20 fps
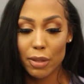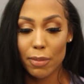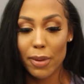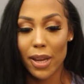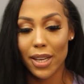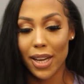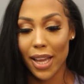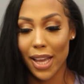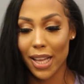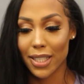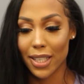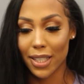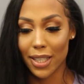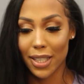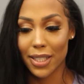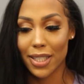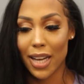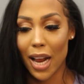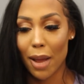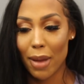to be a dance at
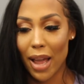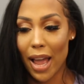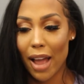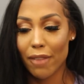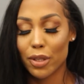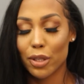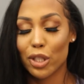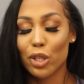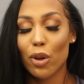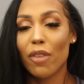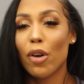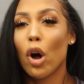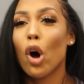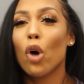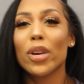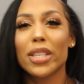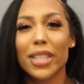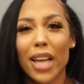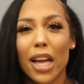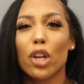this time. So I've
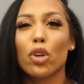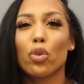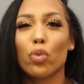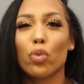always kind of